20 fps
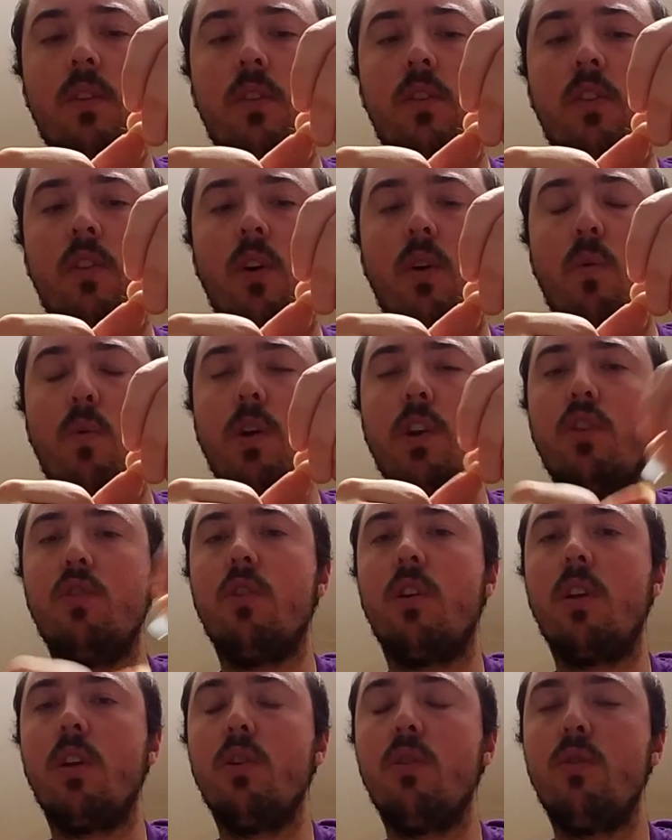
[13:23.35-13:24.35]
So when you
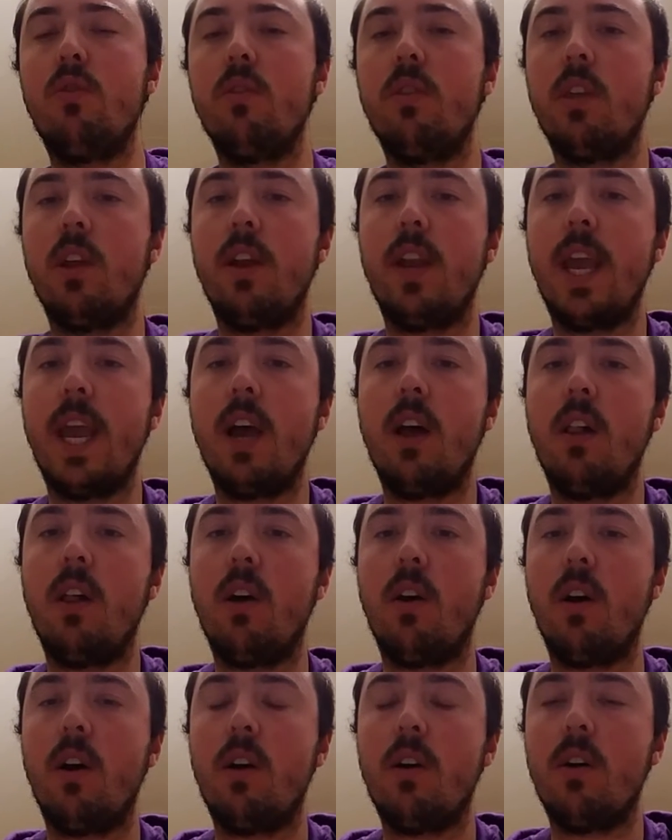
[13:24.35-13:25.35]
glue the
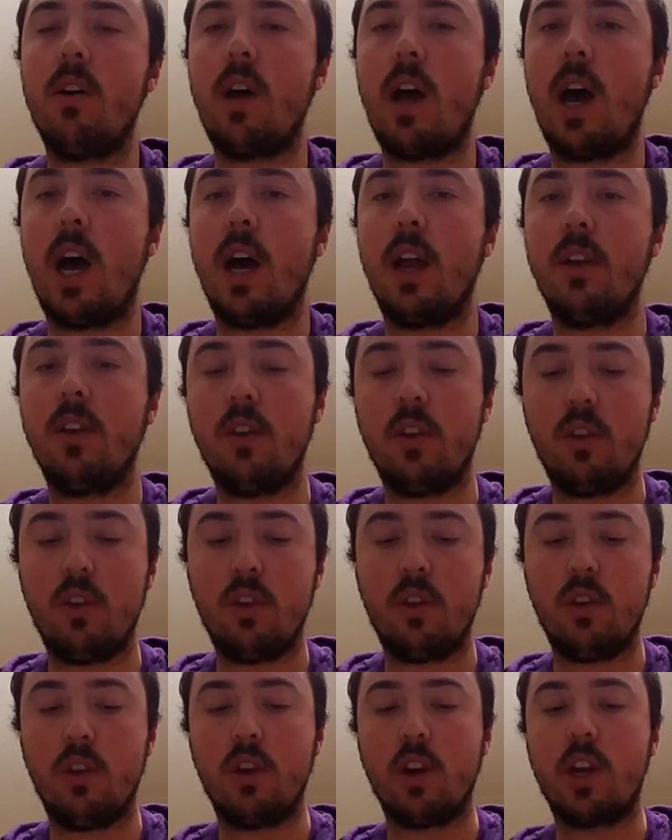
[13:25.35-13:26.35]
nail on,
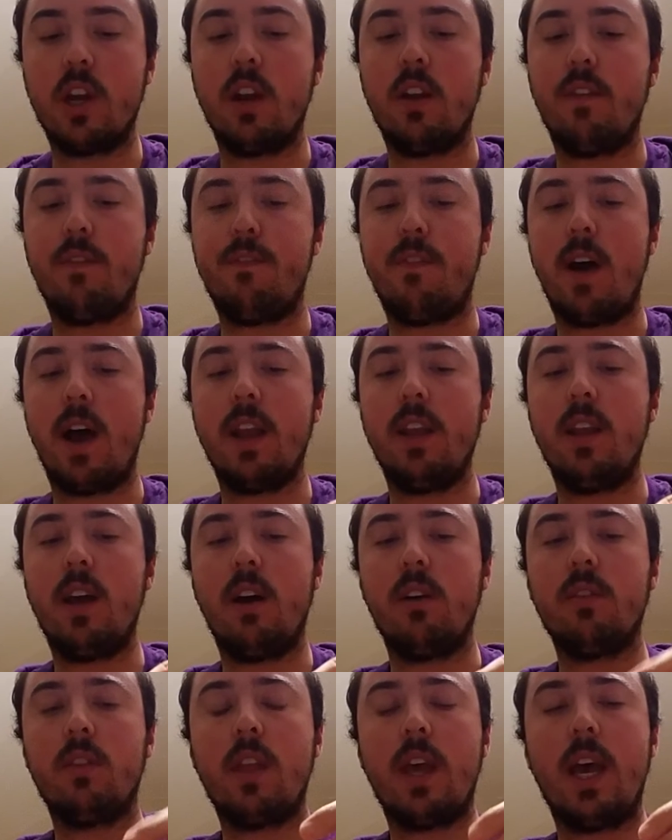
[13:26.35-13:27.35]
you're gonna find
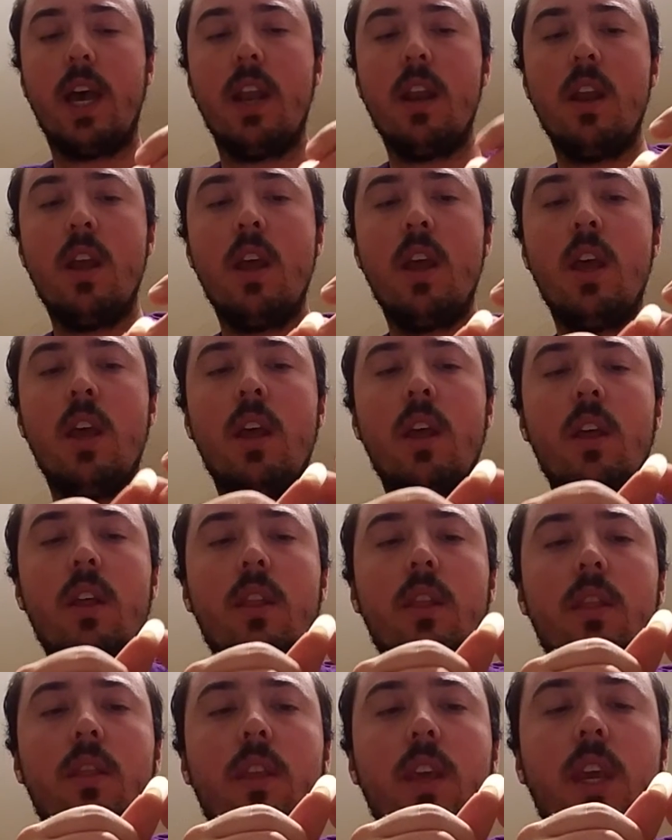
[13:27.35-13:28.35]
out that
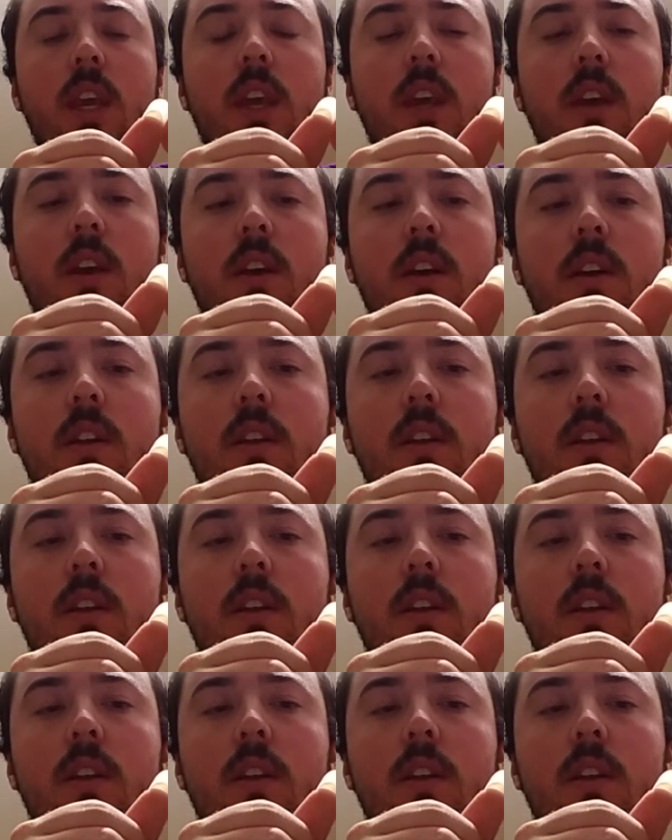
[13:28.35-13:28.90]
the